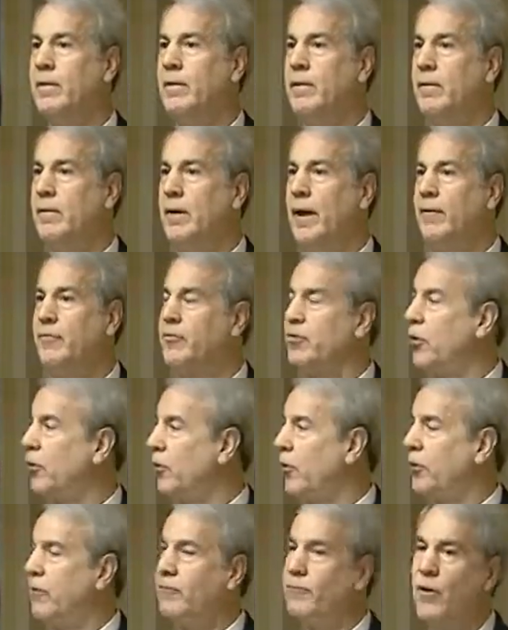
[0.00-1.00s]
I've sold on
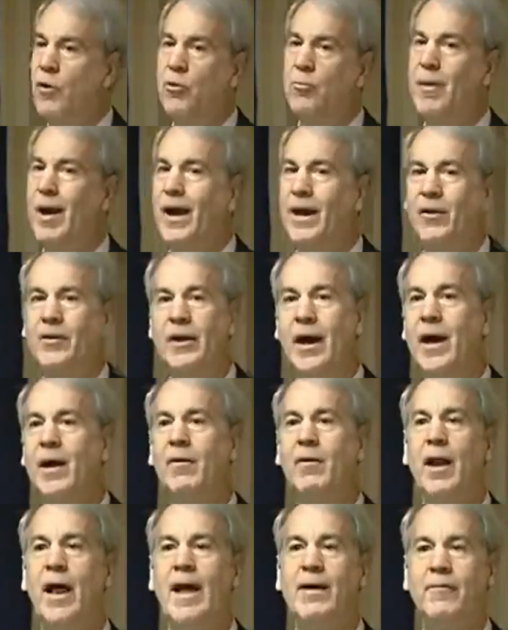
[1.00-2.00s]
the phone my entire
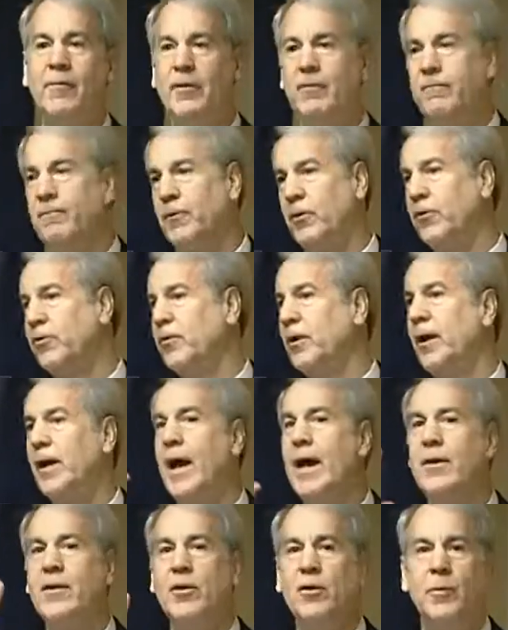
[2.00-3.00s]
life, and the first thing I
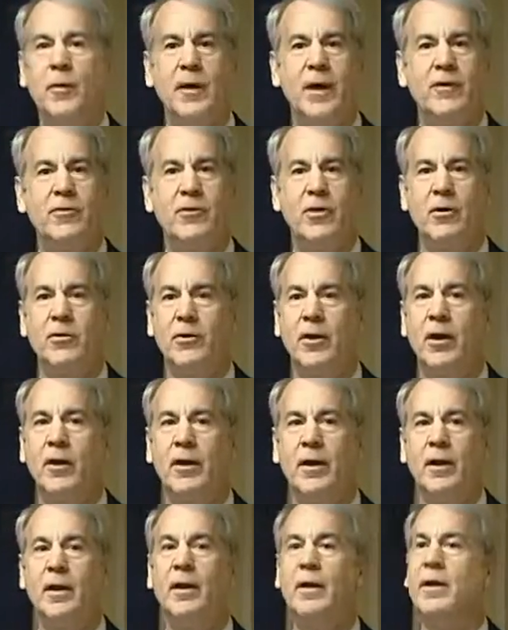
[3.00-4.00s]
do when they start
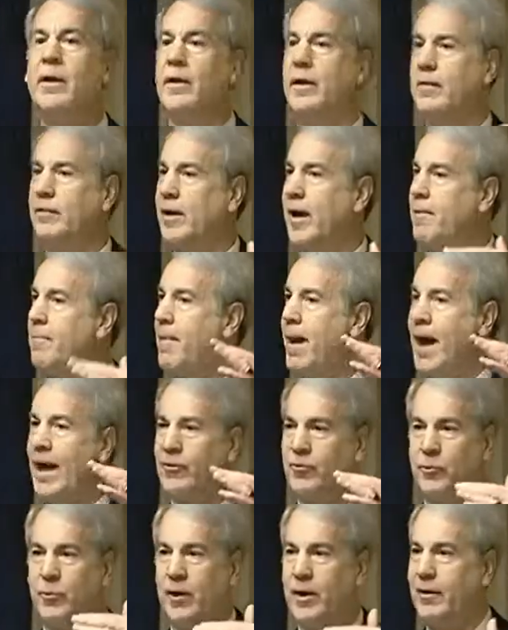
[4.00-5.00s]
talking is I match
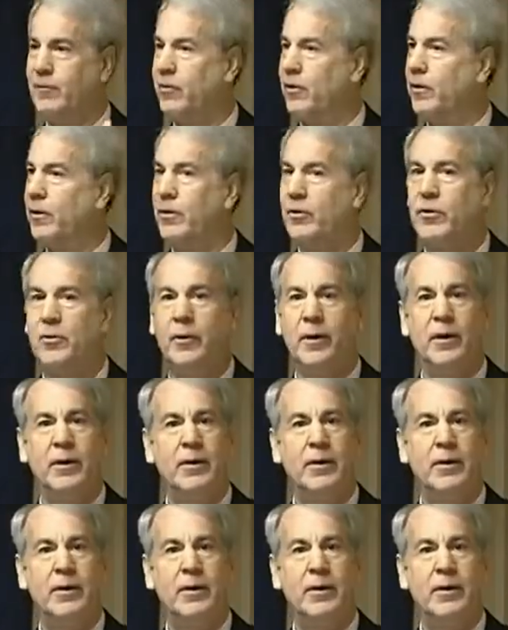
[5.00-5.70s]
whatever they're doing.